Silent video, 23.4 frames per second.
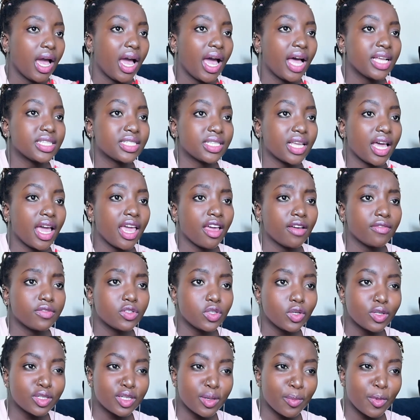As I have
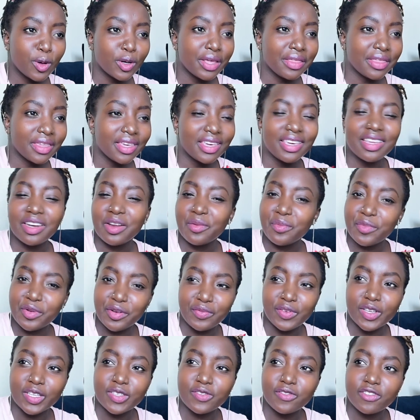talked about, I think in a
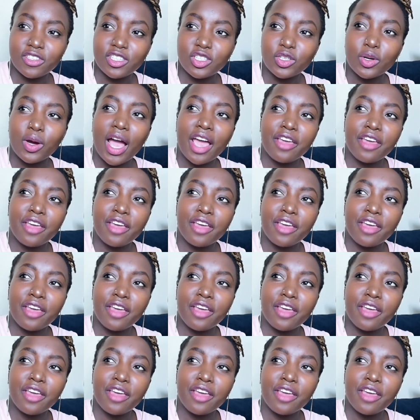previous video,